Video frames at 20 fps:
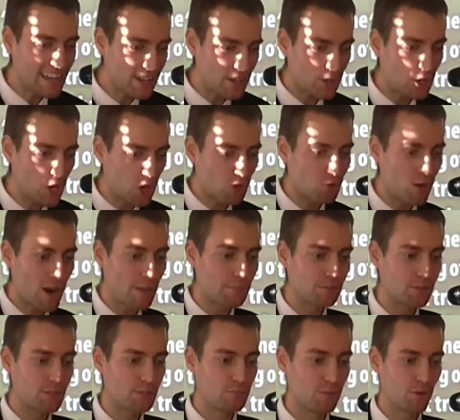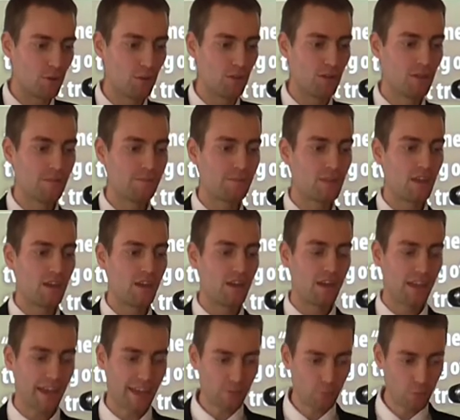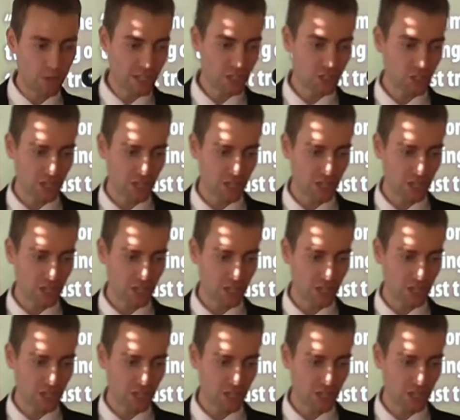Incorruptible, and